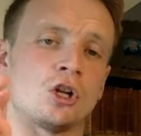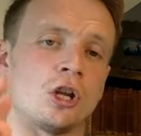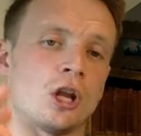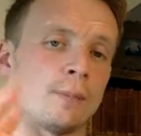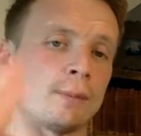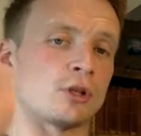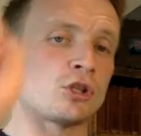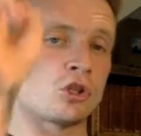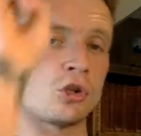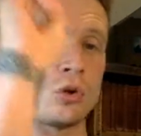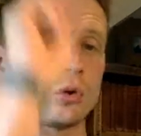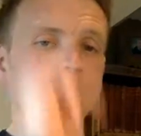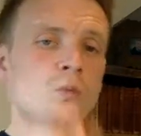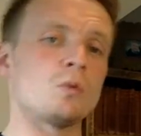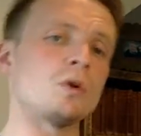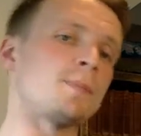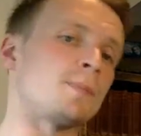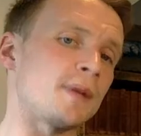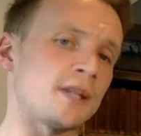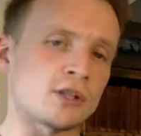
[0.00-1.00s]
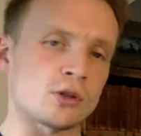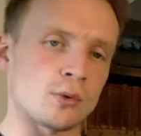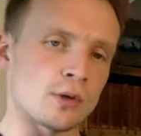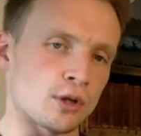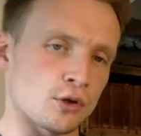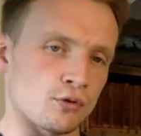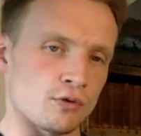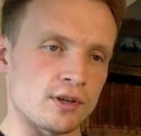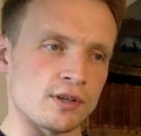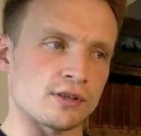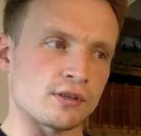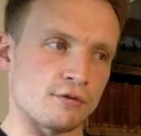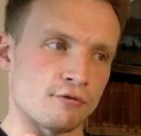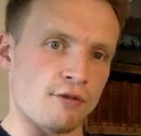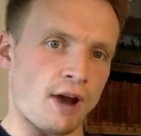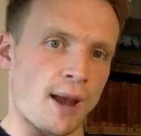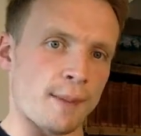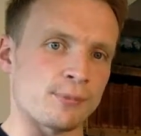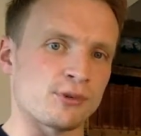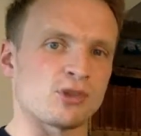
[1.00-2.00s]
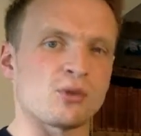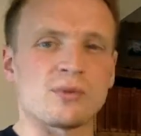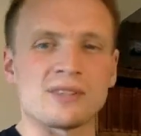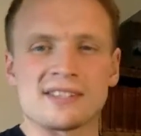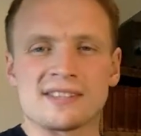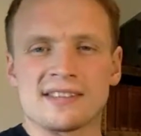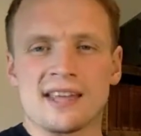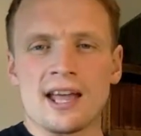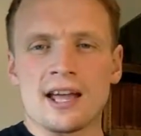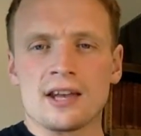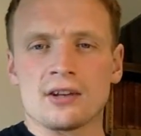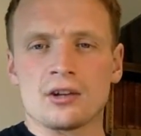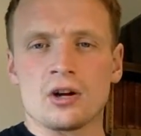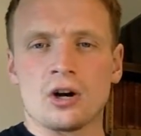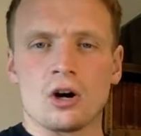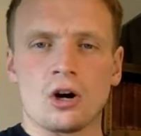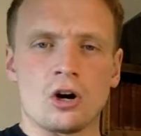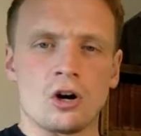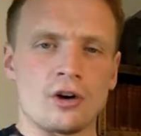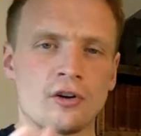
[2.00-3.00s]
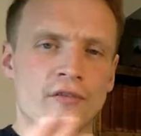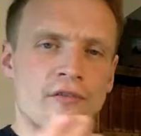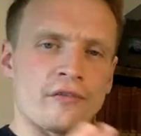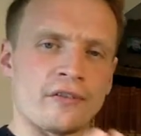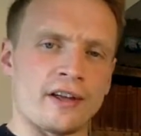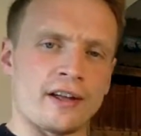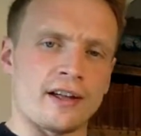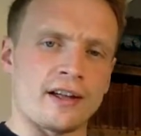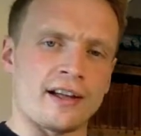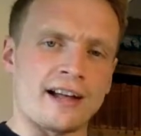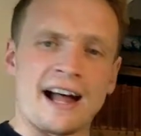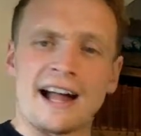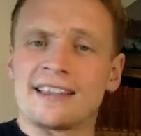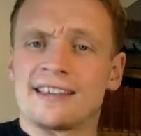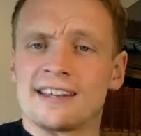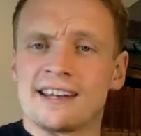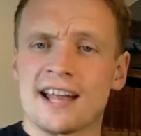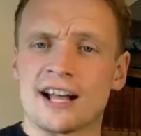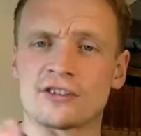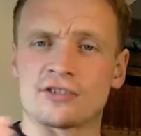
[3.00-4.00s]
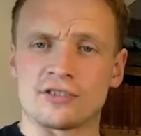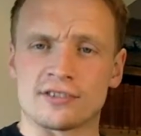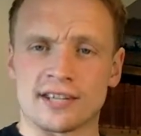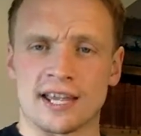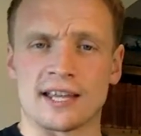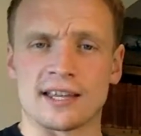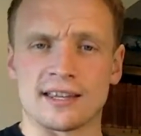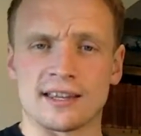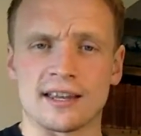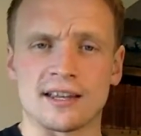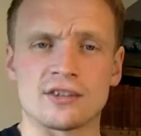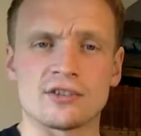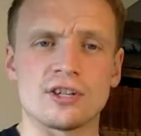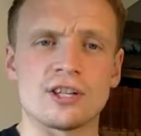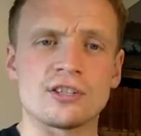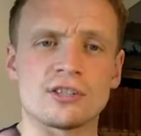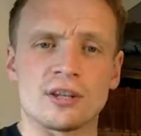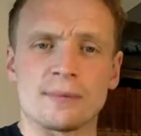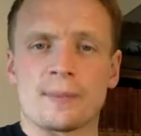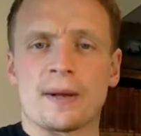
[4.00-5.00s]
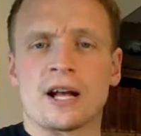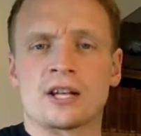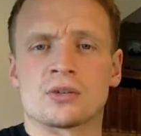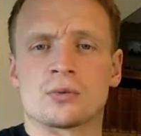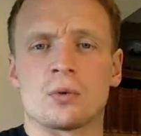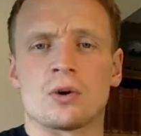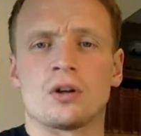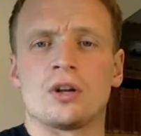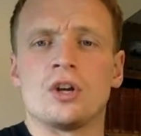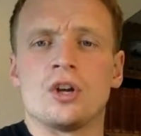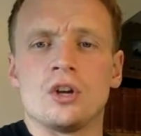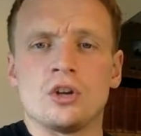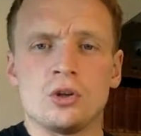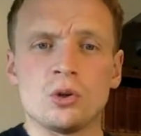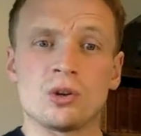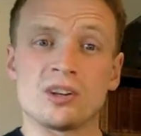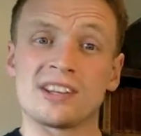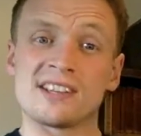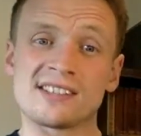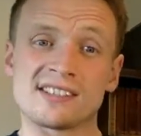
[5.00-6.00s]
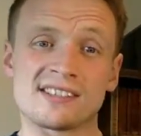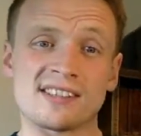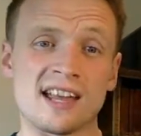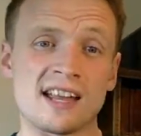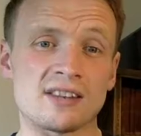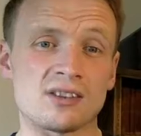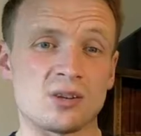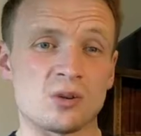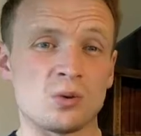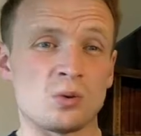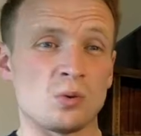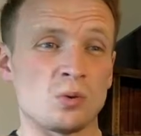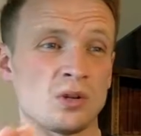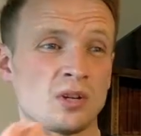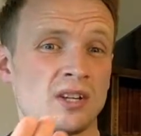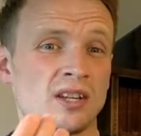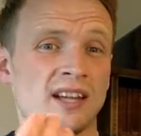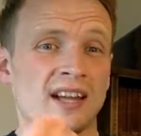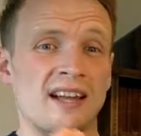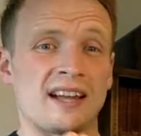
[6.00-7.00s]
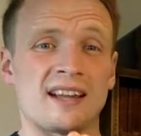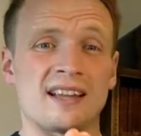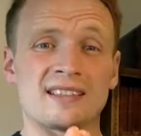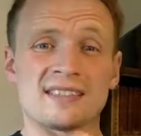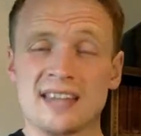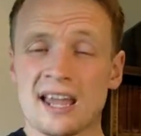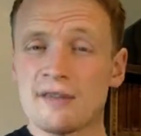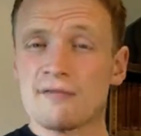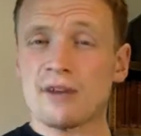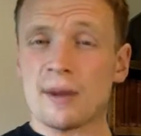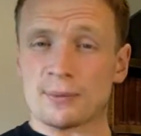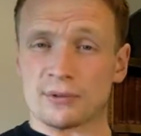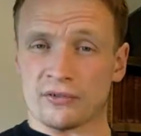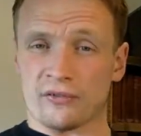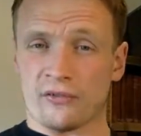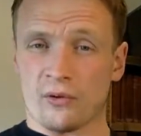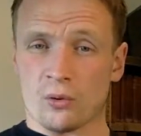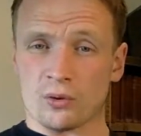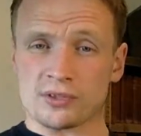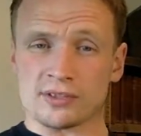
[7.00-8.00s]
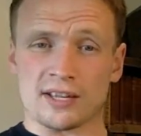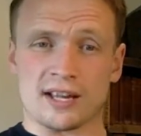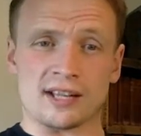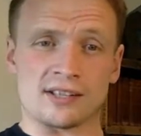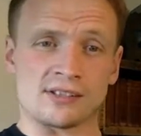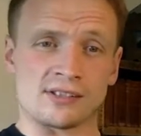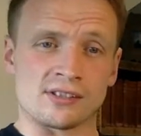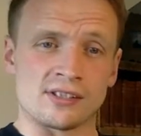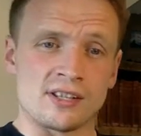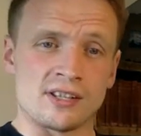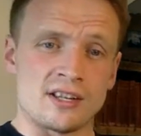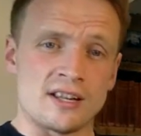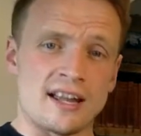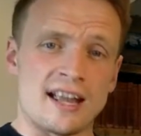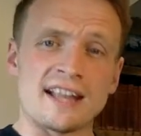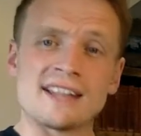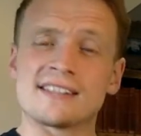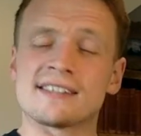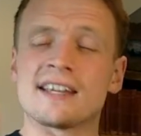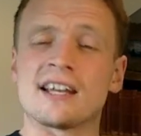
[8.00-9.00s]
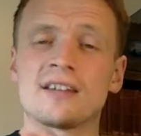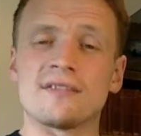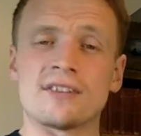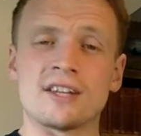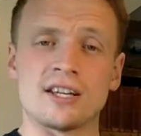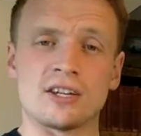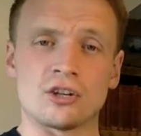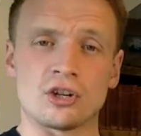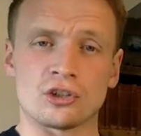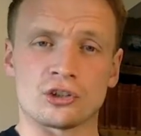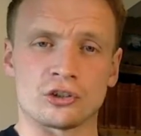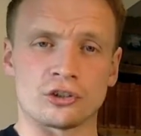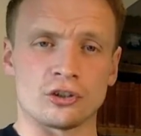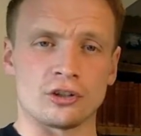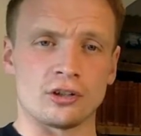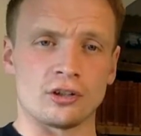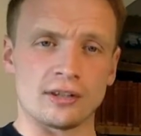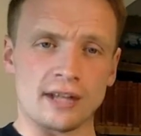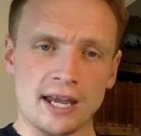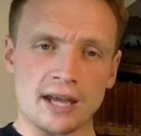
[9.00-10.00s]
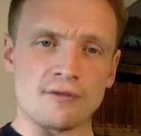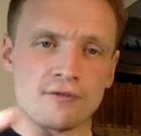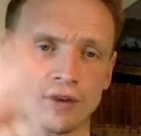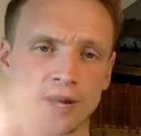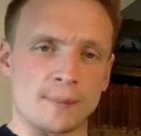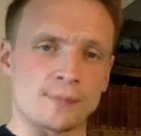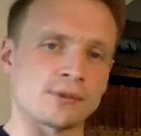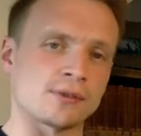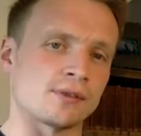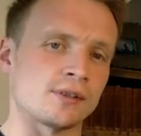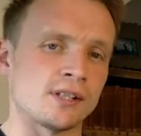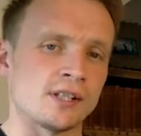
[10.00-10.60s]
Number two would be to increase the reps. So instead of adding an extra 10 kg to the back squat, you could instead do 10 reps of 4 sets instead of the initial 8 reps.